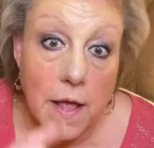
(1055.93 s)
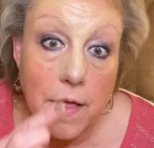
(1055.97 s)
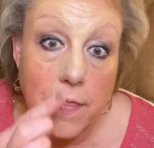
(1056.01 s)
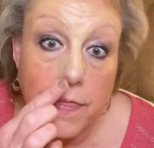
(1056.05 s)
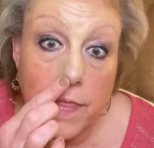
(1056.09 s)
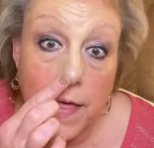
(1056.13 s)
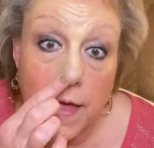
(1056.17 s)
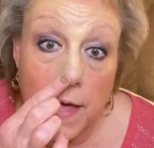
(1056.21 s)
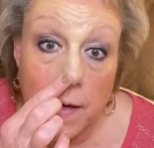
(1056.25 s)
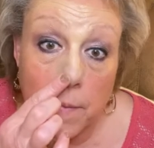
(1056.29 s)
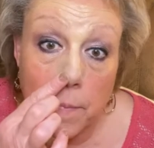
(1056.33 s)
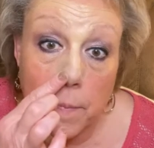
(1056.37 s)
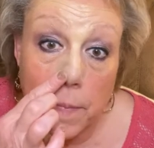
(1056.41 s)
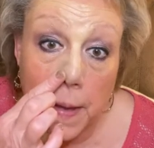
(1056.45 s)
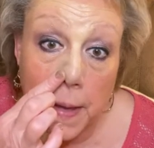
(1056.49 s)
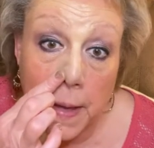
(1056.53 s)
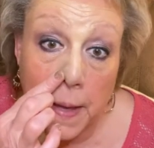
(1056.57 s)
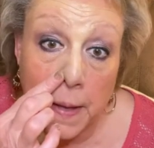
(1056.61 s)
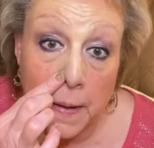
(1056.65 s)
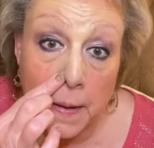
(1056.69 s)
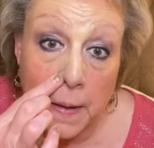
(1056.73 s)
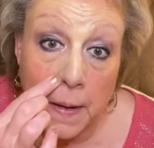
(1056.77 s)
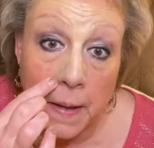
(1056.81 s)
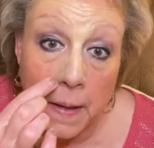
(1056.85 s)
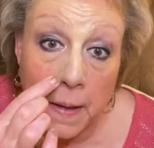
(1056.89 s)
They have
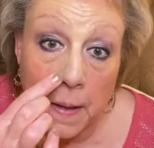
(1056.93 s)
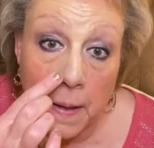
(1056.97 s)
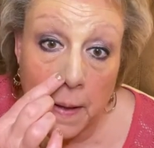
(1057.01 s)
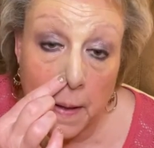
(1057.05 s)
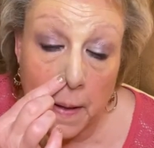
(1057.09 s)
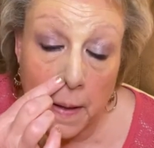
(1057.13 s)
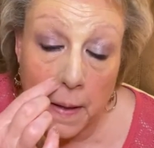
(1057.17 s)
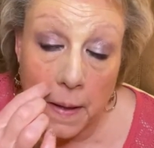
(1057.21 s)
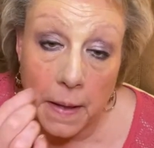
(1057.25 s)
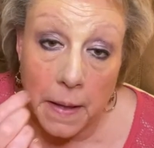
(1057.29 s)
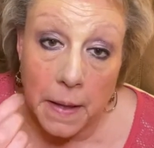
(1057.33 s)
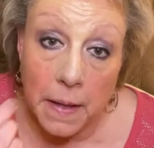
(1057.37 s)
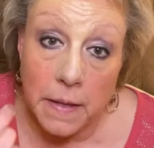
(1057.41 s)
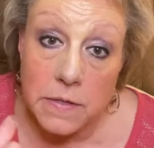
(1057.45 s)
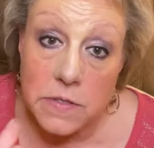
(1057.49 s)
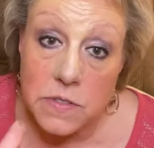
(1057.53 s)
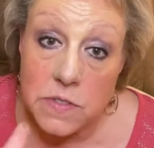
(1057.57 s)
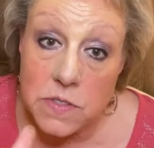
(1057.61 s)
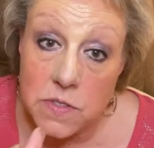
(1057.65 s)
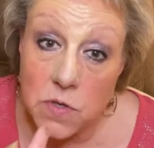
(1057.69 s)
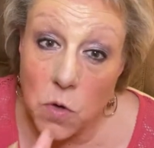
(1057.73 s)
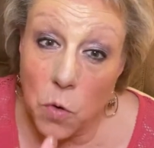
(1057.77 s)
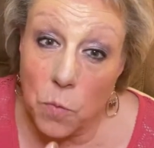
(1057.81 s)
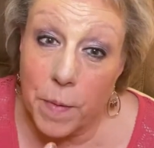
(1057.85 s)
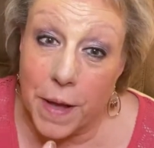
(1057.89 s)
been
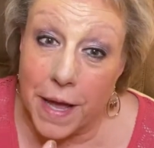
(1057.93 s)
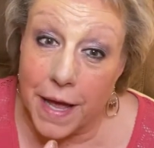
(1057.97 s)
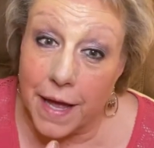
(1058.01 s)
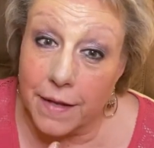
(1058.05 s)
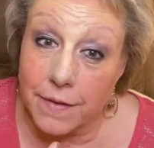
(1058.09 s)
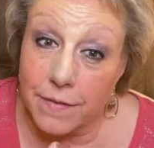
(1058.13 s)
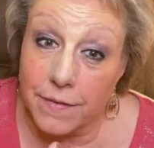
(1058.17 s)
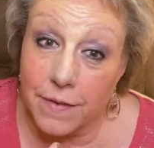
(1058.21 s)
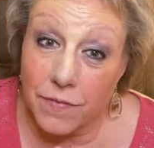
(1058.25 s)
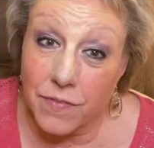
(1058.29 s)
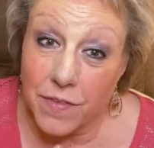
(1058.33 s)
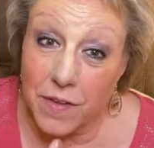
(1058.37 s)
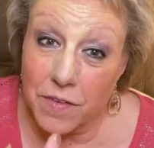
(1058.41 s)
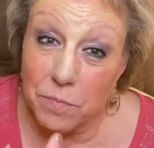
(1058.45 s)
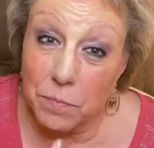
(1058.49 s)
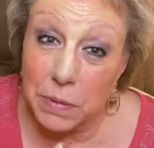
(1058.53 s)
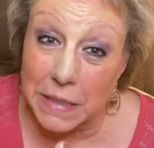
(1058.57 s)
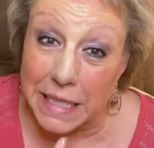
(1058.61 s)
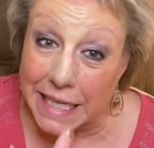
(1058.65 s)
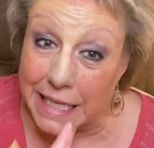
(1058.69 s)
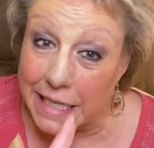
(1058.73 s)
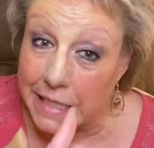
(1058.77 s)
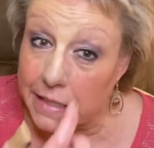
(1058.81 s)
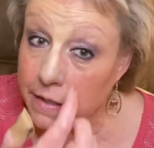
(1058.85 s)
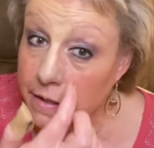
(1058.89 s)
so bad that they've
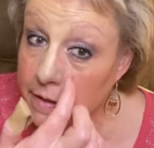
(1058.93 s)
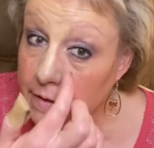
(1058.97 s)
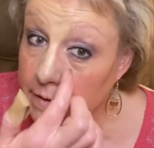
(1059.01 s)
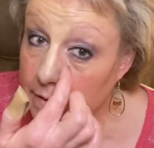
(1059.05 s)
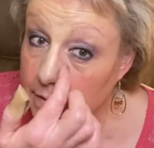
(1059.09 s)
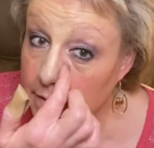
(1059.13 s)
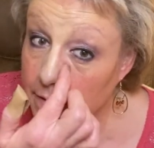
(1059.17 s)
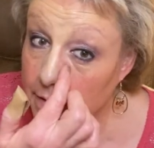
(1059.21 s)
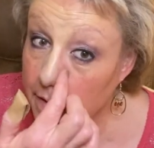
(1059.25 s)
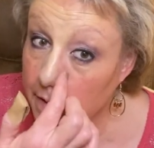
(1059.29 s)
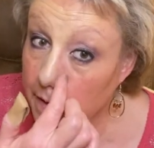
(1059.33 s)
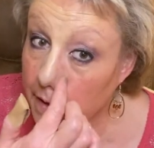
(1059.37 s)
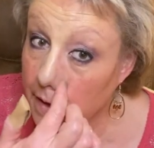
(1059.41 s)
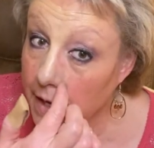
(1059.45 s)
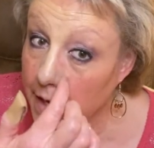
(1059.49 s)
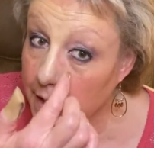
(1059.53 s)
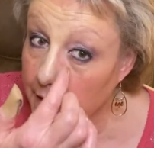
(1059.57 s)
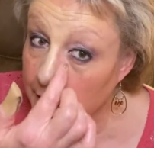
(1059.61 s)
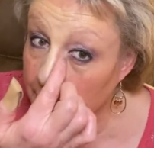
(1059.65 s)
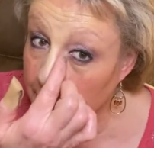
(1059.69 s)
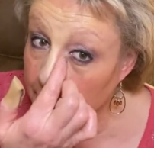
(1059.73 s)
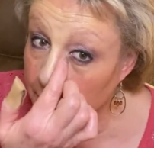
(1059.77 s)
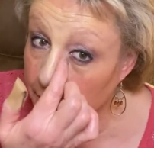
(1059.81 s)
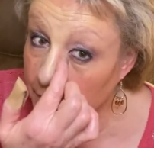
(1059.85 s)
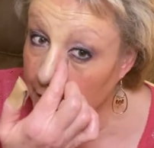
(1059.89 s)
bled,
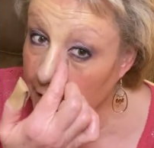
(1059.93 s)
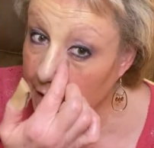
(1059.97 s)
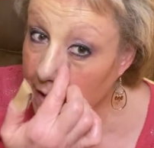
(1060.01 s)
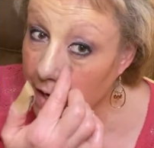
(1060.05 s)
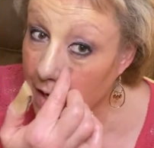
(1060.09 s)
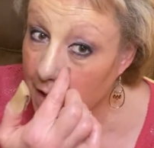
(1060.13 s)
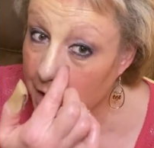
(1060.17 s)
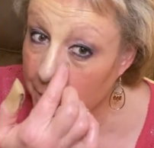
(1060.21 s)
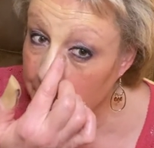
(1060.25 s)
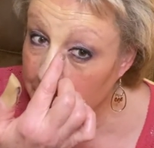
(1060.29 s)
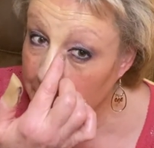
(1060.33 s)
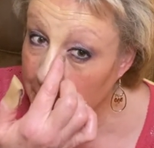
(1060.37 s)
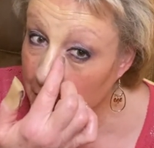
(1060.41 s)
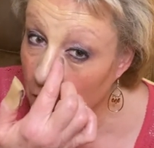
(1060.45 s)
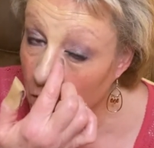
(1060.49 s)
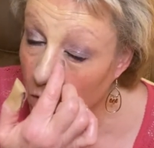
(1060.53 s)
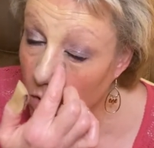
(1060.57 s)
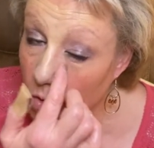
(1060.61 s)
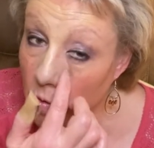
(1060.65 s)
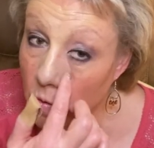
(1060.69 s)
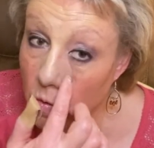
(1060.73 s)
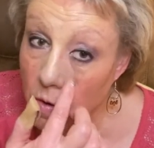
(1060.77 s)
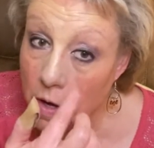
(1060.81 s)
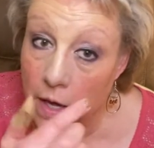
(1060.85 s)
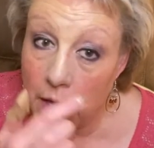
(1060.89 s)
and they come and
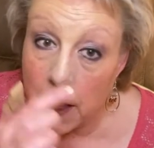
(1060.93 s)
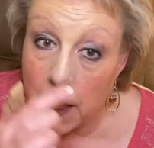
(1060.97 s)
go.